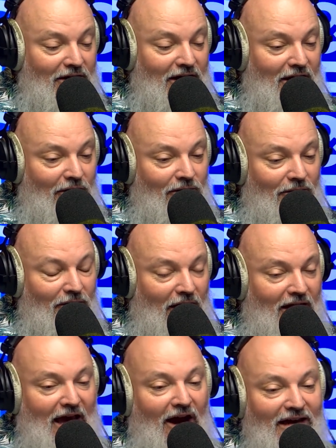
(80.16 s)
you know,
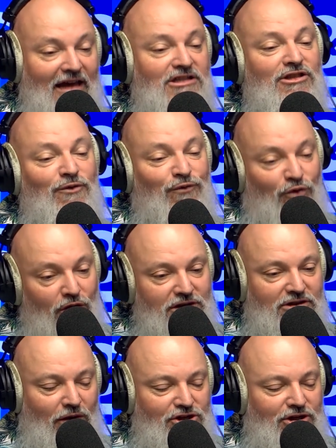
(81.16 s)
I guess the
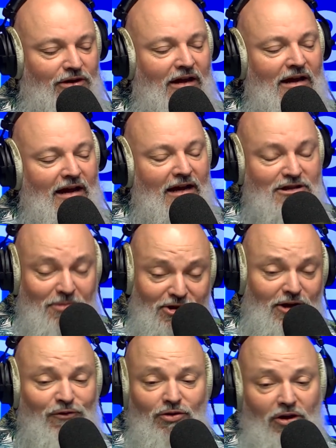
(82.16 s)
first question,
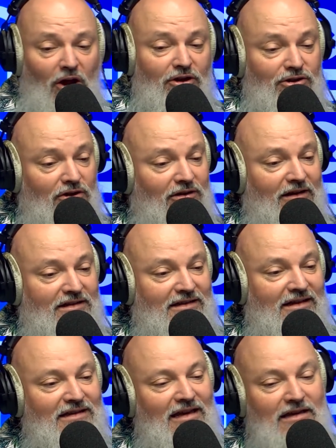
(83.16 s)
especially for a lot of new
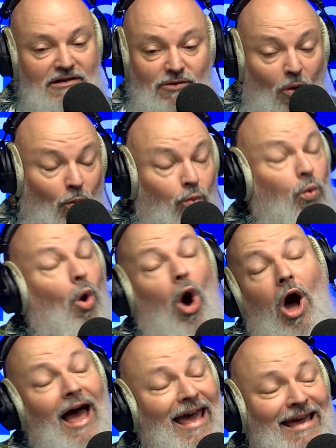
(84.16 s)
listeners, is
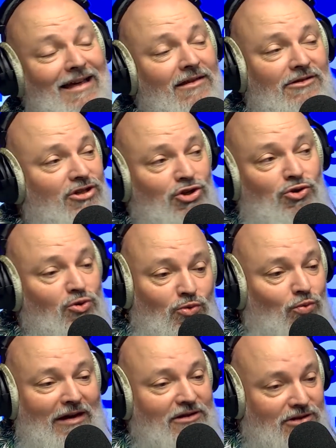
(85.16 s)
why
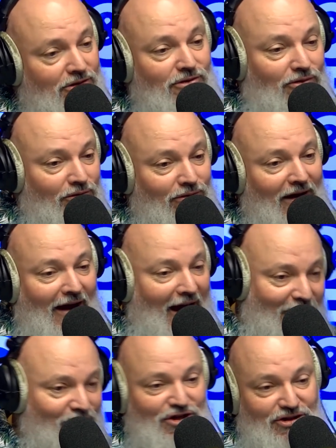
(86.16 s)
do we do
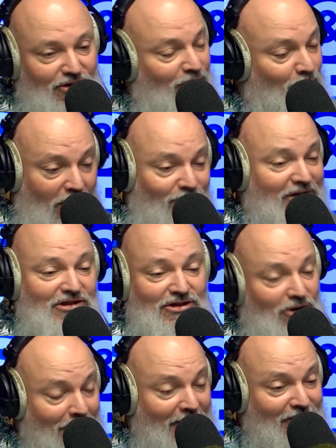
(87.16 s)
a Visionathon? Why do we
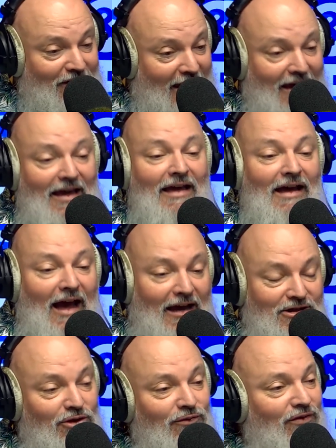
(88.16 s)
stop everything
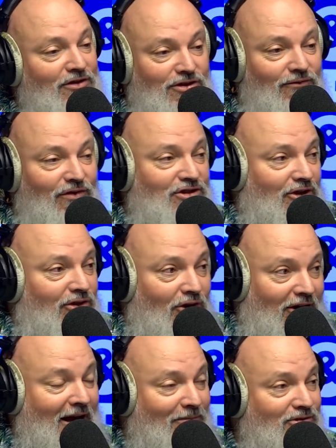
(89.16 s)
and do
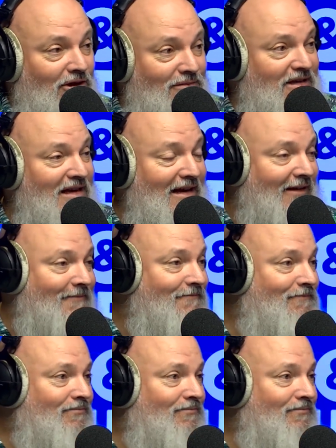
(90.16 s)
Visionathon a couple times a year?